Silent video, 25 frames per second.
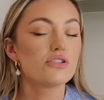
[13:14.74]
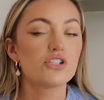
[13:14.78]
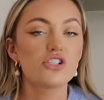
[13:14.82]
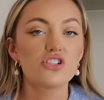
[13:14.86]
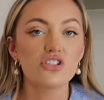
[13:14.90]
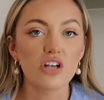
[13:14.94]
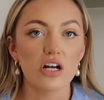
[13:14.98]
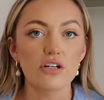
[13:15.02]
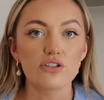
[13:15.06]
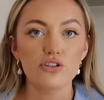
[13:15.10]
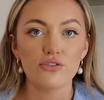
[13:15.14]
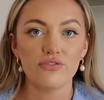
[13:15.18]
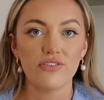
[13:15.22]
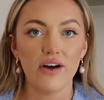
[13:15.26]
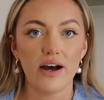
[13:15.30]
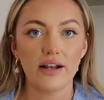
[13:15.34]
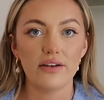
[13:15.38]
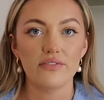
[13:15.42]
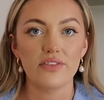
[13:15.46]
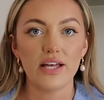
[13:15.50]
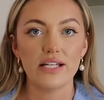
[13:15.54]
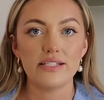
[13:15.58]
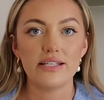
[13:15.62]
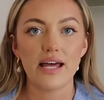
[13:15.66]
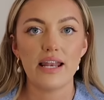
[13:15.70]
Such a fan of
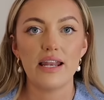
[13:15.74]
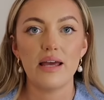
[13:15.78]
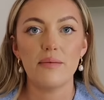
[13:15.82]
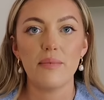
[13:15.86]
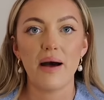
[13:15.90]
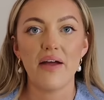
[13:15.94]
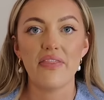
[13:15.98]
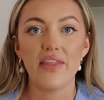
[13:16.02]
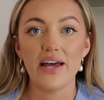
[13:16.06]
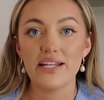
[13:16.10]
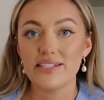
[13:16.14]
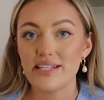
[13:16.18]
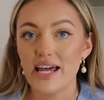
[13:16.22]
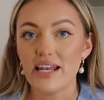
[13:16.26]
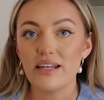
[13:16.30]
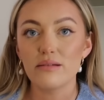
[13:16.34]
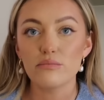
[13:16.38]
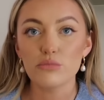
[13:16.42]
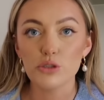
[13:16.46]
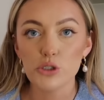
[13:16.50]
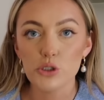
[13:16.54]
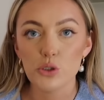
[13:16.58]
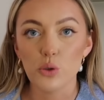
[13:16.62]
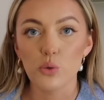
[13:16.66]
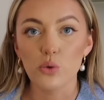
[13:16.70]
their denim, and their denim
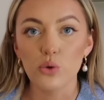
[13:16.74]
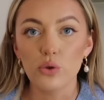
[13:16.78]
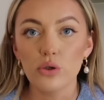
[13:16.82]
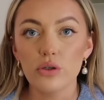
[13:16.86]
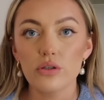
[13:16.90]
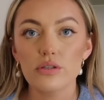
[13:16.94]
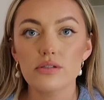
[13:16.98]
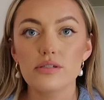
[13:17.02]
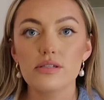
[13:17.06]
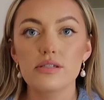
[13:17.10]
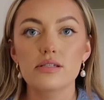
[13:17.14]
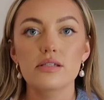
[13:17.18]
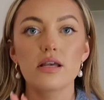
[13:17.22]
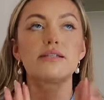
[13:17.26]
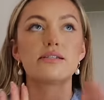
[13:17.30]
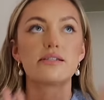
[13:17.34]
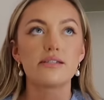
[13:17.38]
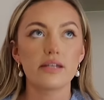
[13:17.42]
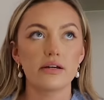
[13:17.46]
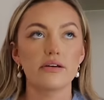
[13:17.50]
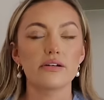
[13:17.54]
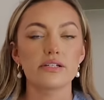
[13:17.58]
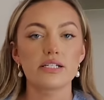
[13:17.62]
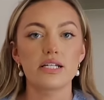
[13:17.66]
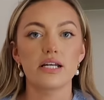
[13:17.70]
shorts,
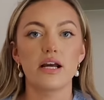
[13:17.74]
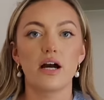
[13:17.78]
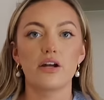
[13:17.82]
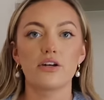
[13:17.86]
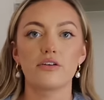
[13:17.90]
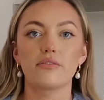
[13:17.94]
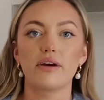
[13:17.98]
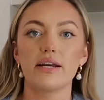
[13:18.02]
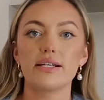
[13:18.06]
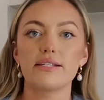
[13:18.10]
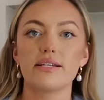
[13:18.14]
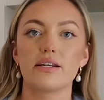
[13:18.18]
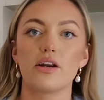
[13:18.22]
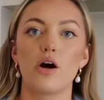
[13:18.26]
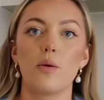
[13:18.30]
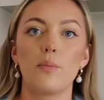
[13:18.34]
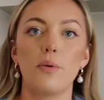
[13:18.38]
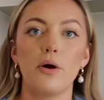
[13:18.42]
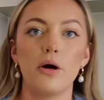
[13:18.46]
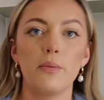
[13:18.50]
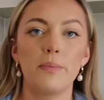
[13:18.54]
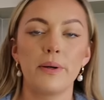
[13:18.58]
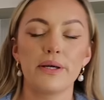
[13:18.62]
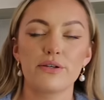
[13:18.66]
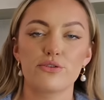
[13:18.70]
seriously underrated. I'll
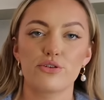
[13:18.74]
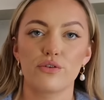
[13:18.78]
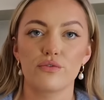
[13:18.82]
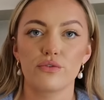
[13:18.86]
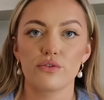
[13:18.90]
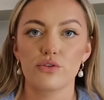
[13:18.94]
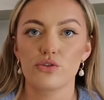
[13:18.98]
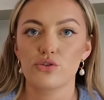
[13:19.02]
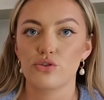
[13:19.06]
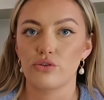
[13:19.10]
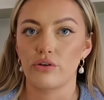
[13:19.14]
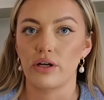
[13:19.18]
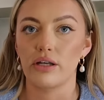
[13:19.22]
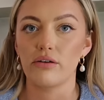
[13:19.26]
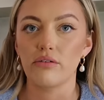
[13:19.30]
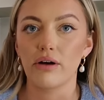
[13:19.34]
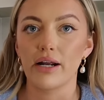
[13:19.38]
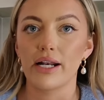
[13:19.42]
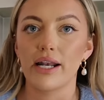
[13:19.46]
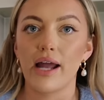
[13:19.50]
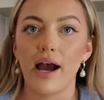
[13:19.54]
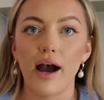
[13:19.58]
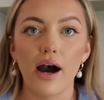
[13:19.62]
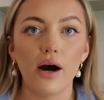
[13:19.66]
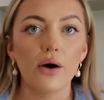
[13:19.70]
put a picture on the screen
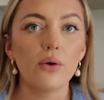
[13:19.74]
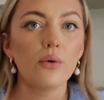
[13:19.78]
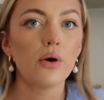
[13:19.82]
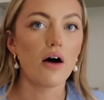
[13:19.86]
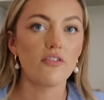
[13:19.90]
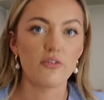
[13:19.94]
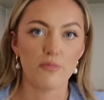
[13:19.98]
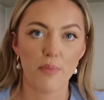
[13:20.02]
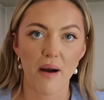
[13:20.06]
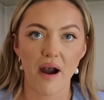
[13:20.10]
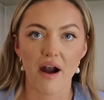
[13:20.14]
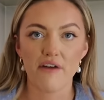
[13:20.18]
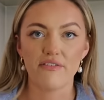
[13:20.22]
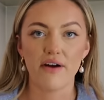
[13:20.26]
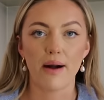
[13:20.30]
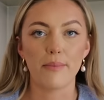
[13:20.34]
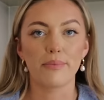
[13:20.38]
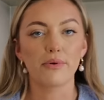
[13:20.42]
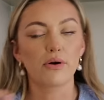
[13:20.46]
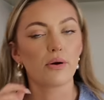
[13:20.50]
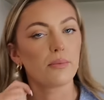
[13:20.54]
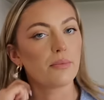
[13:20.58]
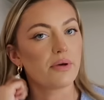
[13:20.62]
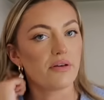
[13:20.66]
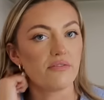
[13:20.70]
right now of a pair of
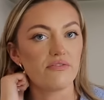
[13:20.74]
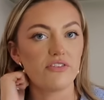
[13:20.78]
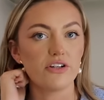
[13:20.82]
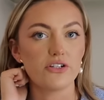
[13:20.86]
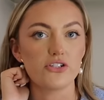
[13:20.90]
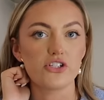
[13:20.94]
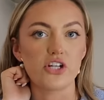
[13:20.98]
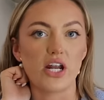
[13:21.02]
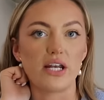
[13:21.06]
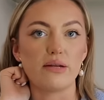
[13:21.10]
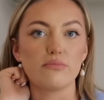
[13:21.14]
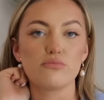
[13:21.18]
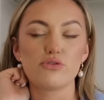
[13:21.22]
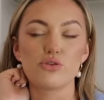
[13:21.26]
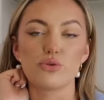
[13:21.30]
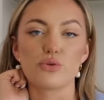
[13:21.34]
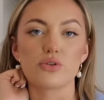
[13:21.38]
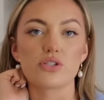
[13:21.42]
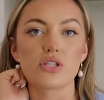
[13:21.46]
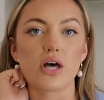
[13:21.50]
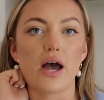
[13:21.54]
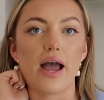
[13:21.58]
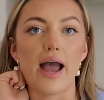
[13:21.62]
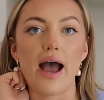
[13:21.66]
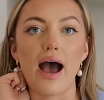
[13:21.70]
Abercrombie & Fitch denim
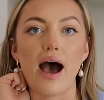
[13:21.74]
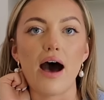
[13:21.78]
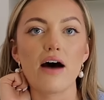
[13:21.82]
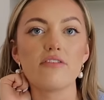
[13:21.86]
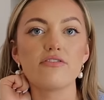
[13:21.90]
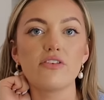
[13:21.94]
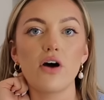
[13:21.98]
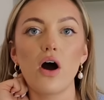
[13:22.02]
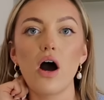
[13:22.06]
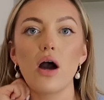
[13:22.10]
shorts that I have.